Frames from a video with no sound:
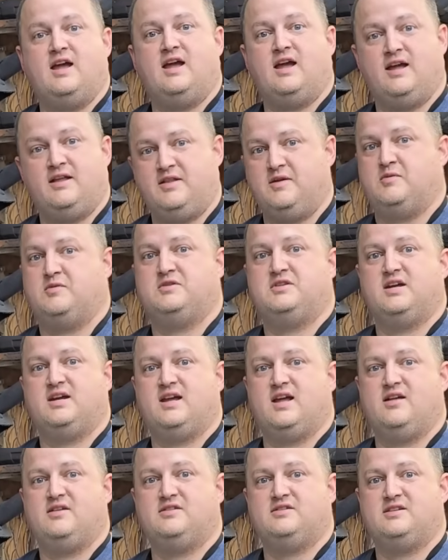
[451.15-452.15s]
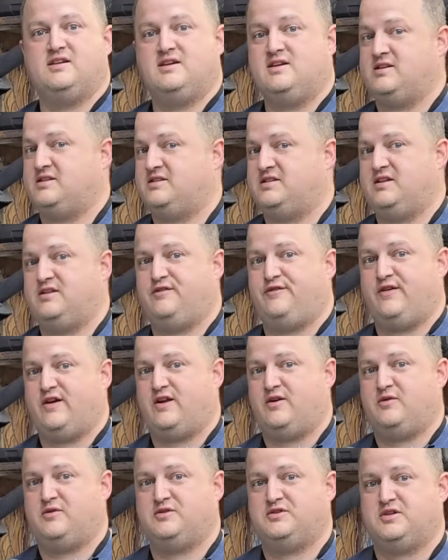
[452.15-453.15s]
and then we'll take out the sun and see the
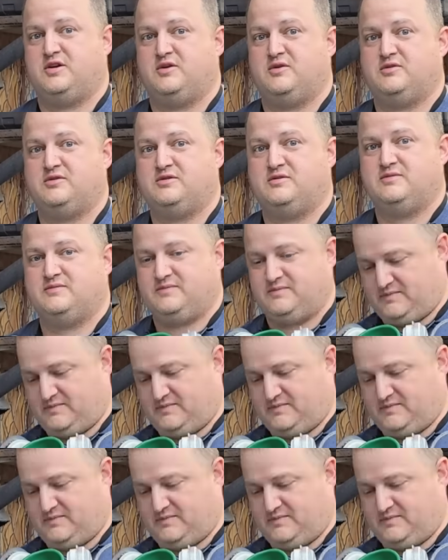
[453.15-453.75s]
final results.